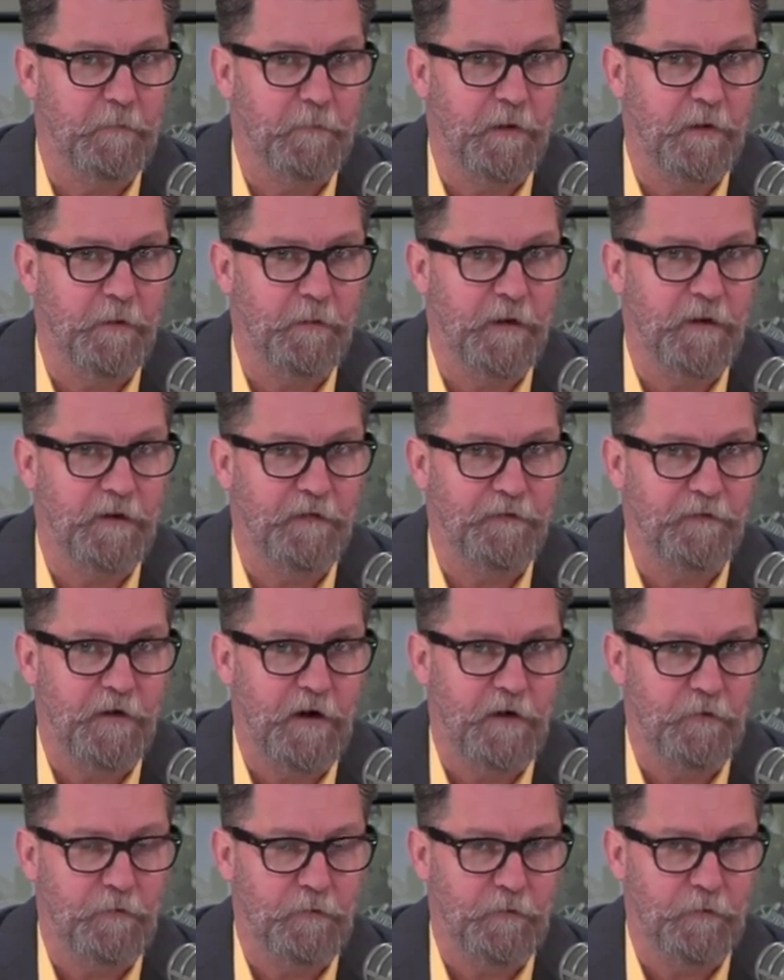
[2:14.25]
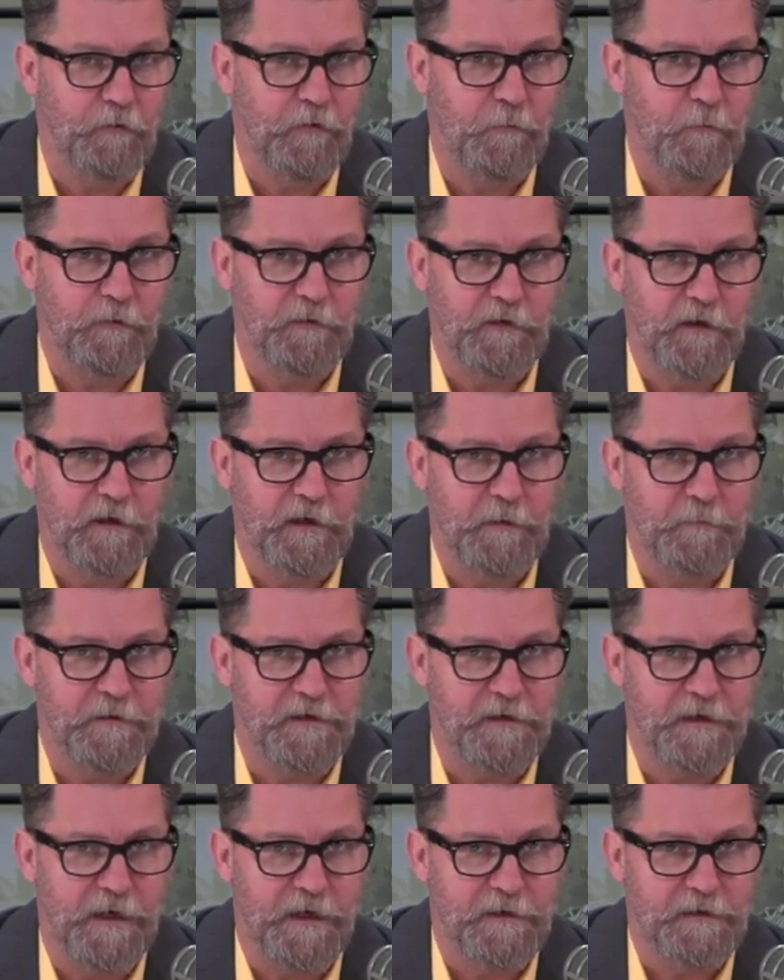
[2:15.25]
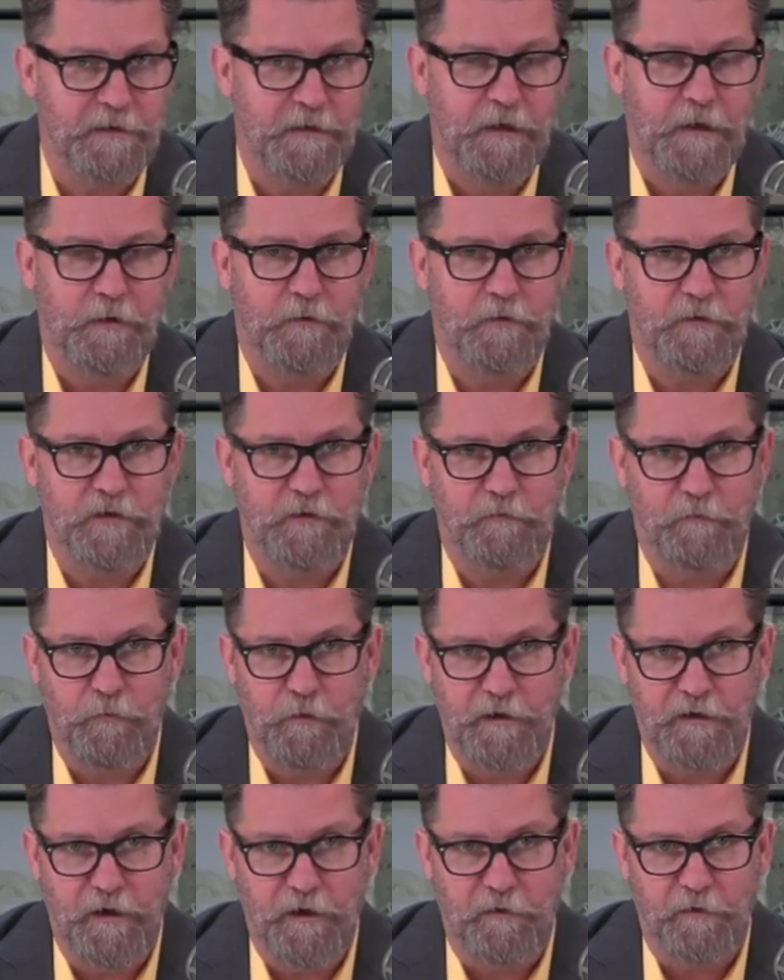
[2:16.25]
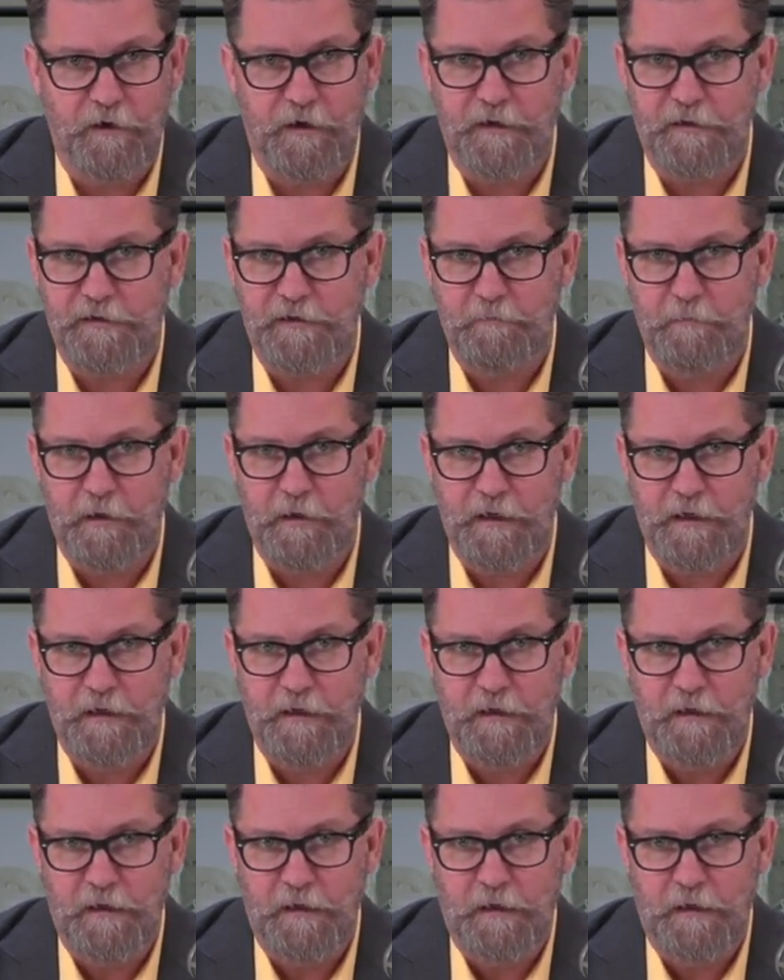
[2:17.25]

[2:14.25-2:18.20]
By the way, they fired Chris Cuomo. Don Lemon's next. There's a void there. They got some money.